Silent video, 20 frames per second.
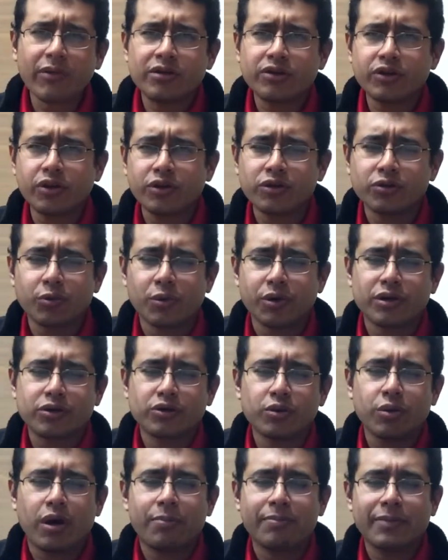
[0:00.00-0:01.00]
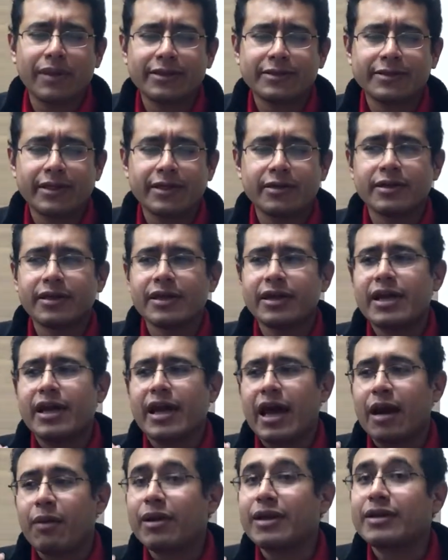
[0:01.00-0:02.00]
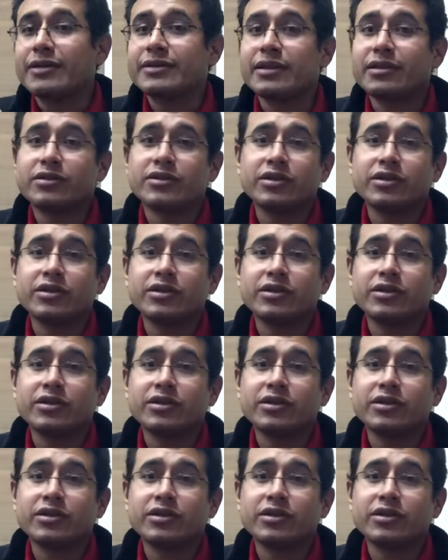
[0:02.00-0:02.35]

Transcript: So those were the two updates there. I'm gonna still